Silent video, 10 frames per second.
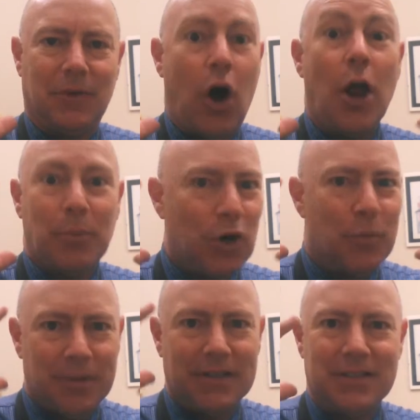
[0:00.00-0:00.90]
on
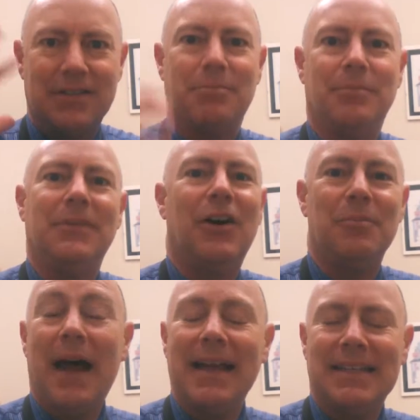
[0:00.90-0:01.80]
purpose,
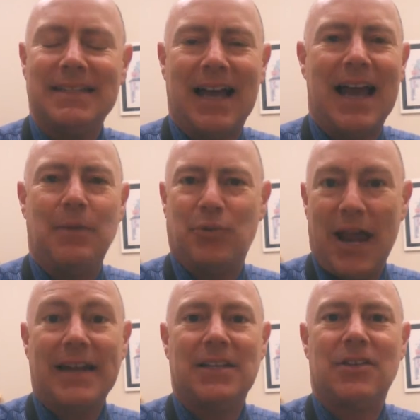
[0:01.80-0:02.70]
by design,
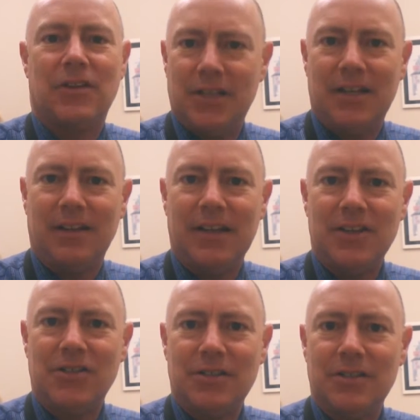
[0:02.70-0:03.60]
practice
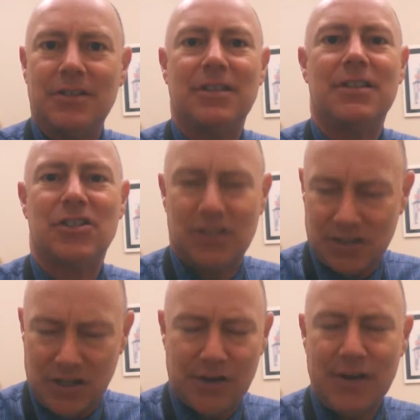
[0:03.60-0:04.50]
articulations,
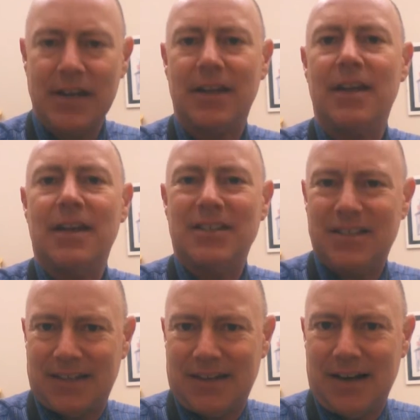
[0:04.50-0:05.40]
slurring,
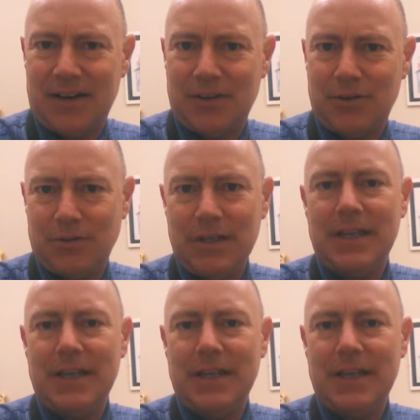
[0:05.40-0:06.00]
staccato,